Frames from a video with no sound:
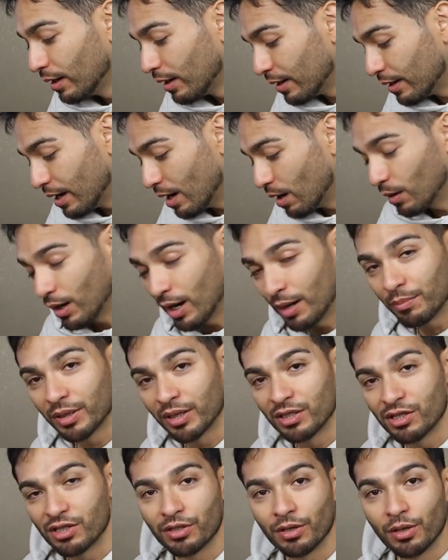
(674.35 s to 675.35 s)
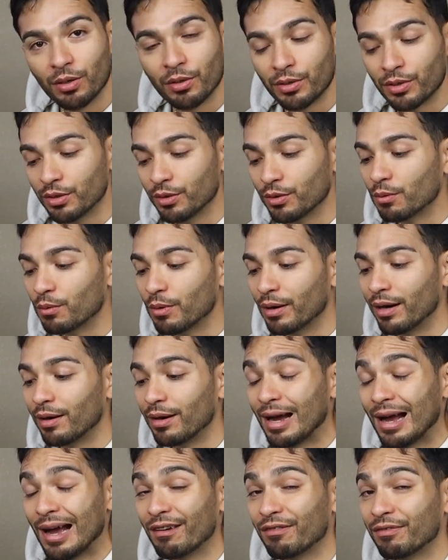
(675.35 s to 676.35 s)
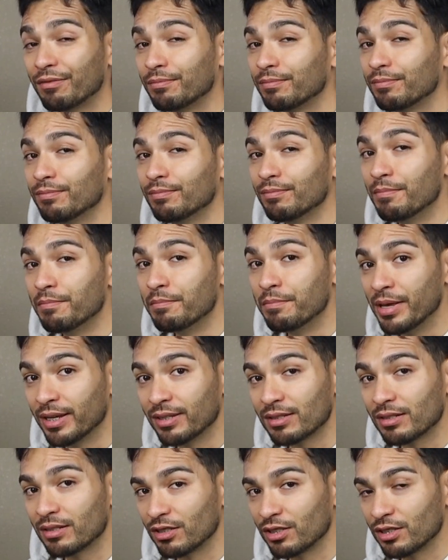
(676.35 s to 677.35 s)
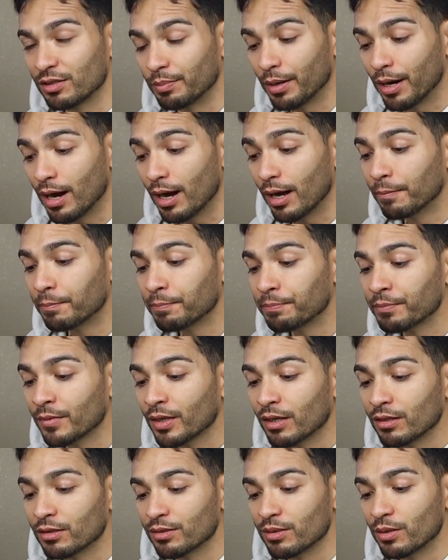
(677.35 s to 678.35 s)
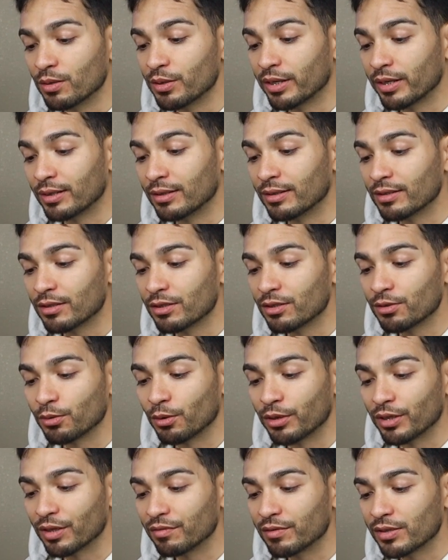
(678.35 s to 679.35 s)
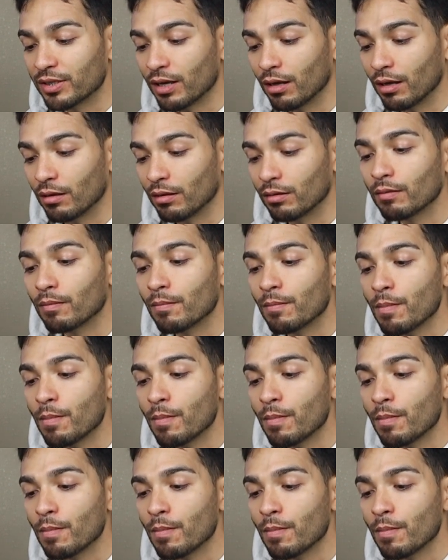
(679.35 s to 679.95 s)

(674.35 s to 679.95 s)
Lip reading: Now I'm going to show you where I missed a spot so you can sort of tell